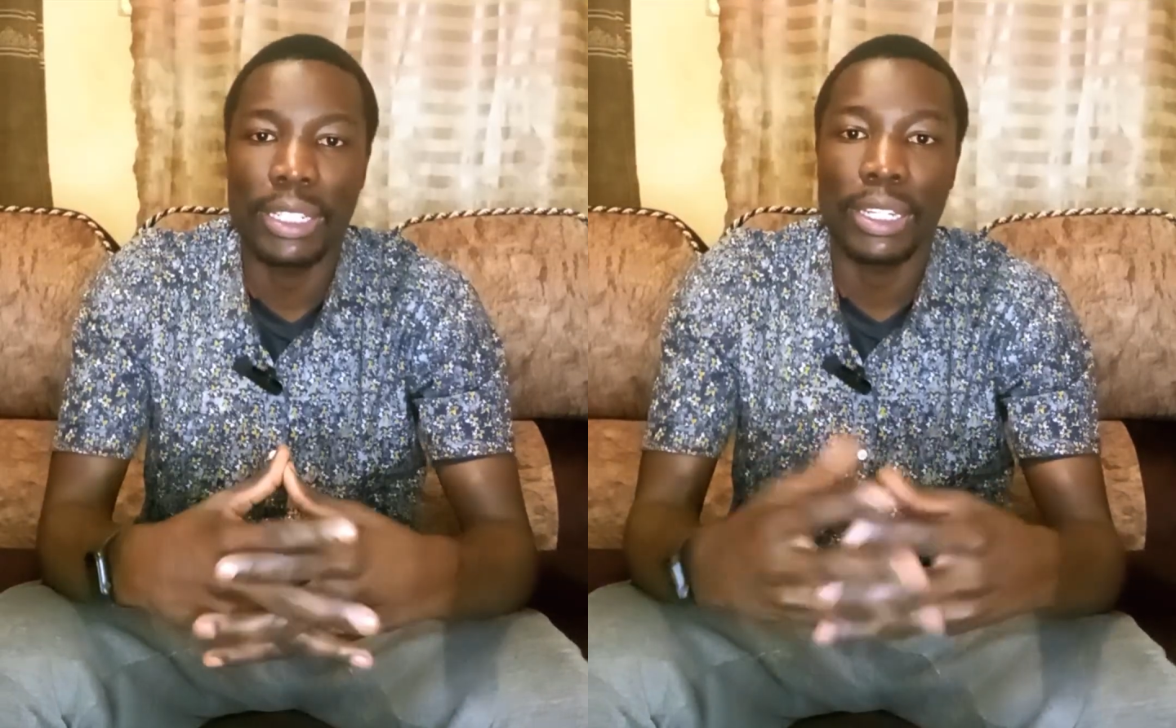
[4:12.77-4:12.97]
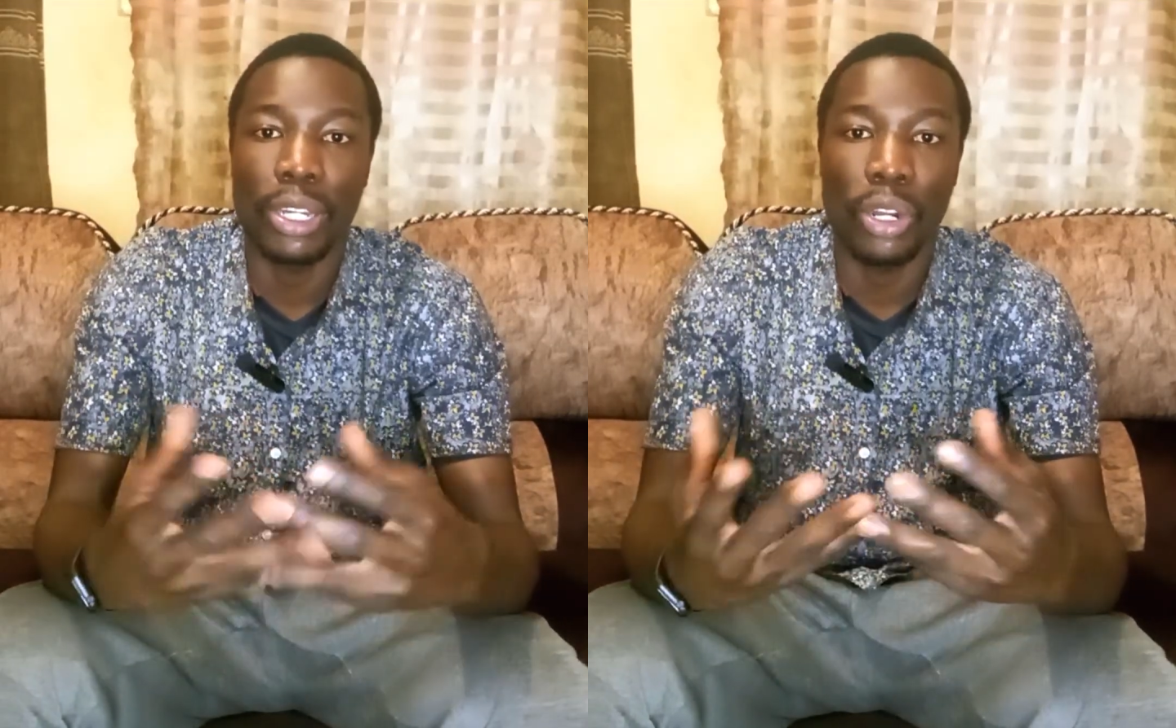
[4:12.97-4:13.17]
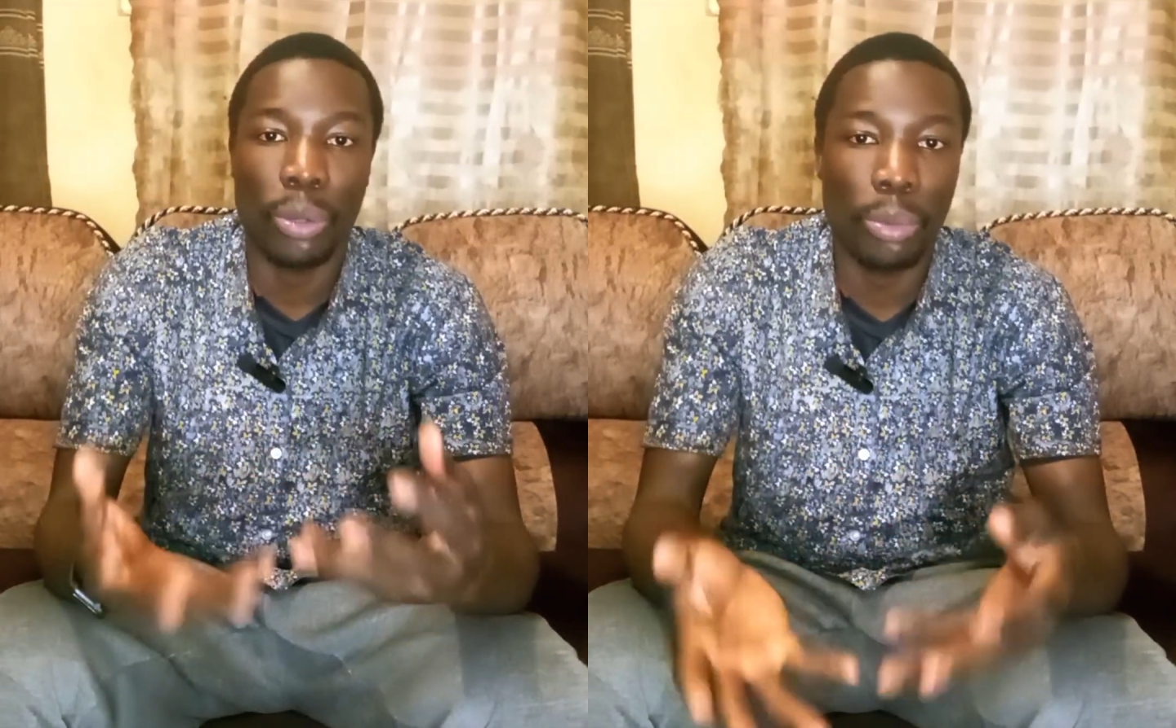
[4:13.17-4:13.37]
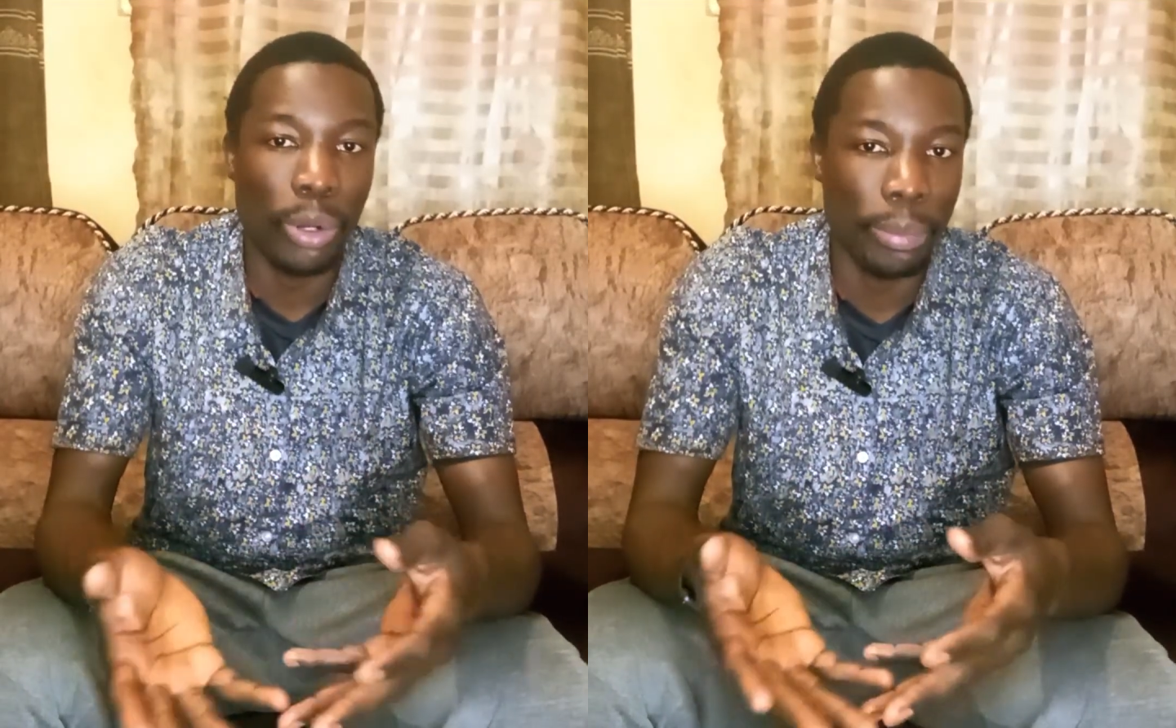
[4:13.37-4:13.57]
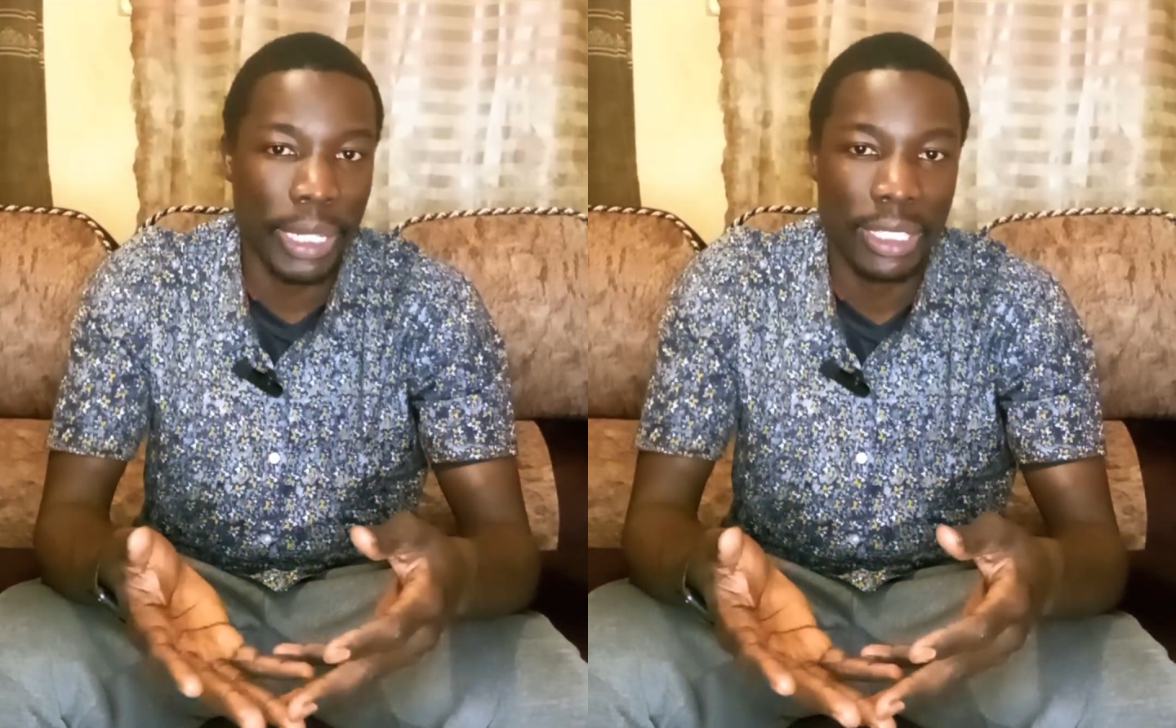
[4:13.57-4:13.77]
in the
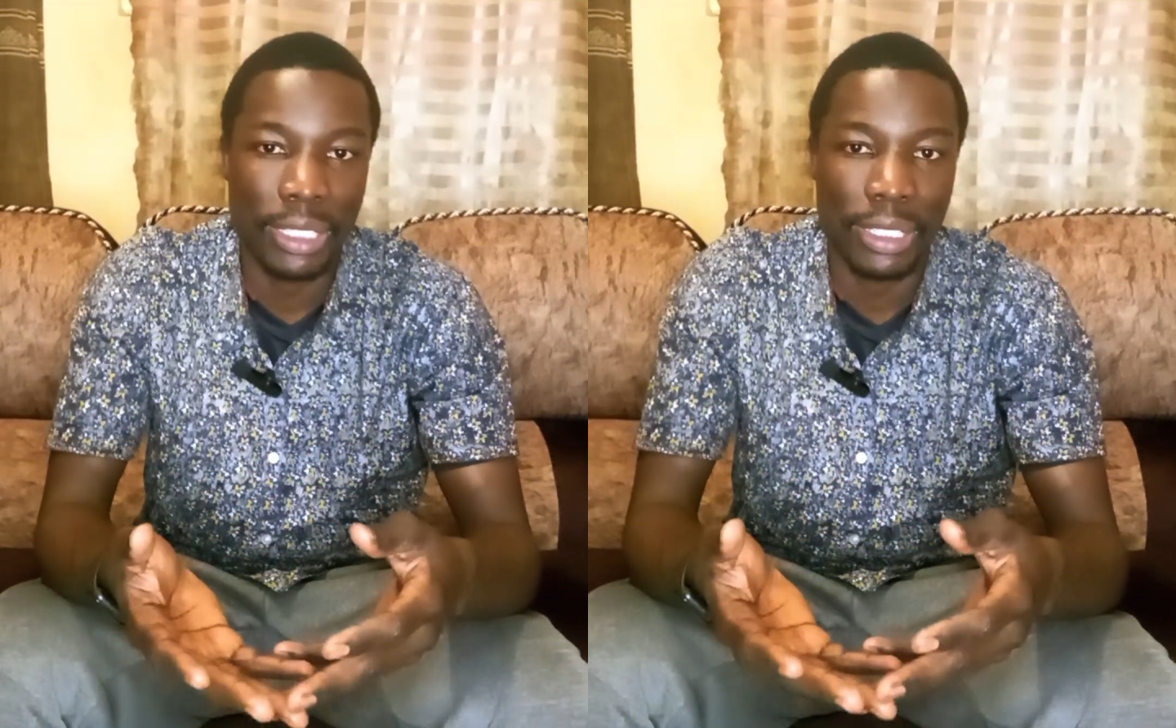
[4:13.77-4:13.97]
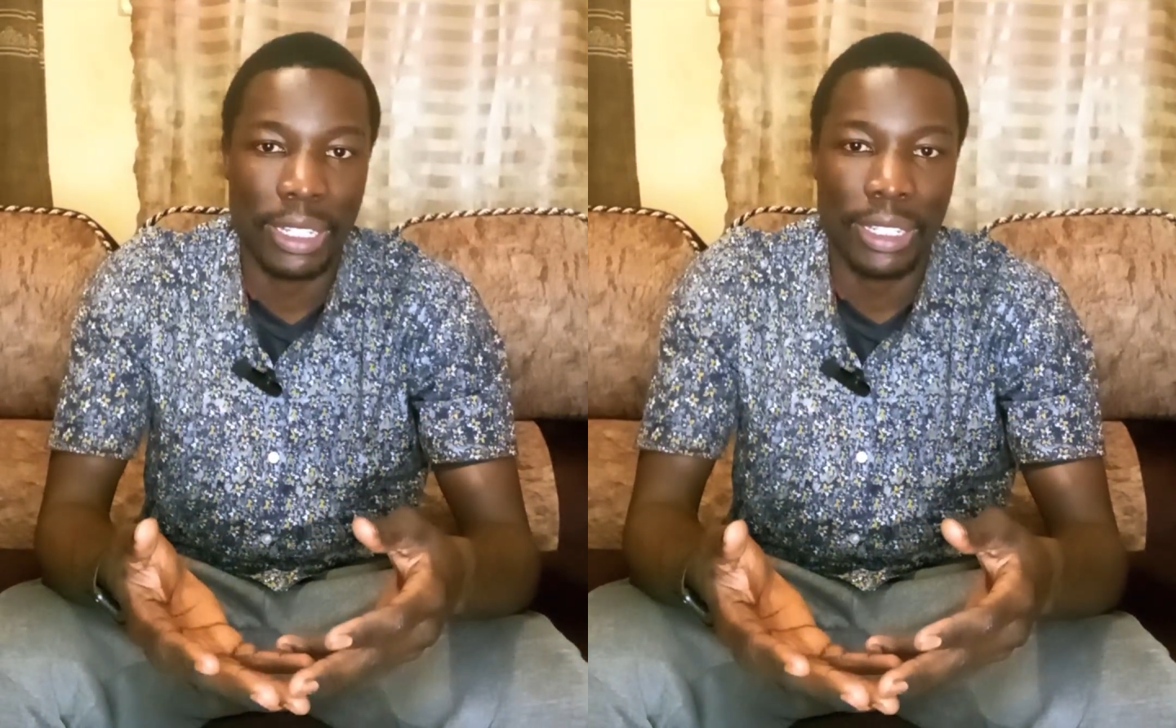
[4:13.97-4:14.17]
global market.